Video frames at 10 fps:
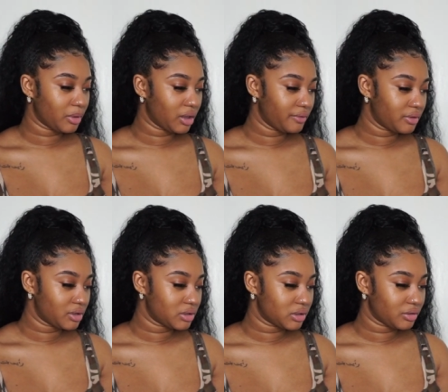I love
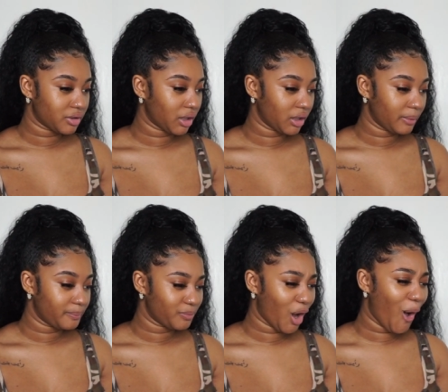this already.
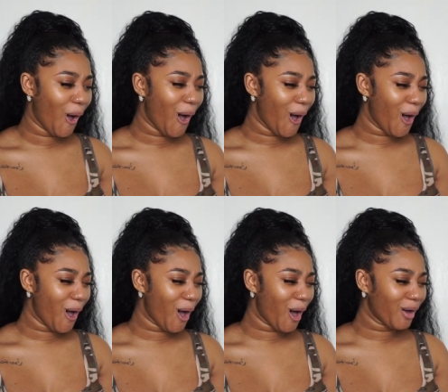
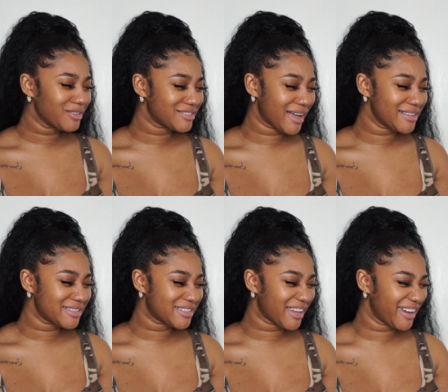Oh,
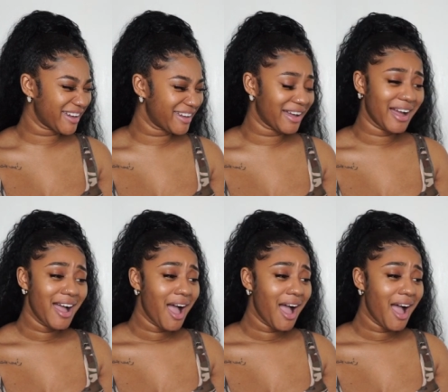Jesy!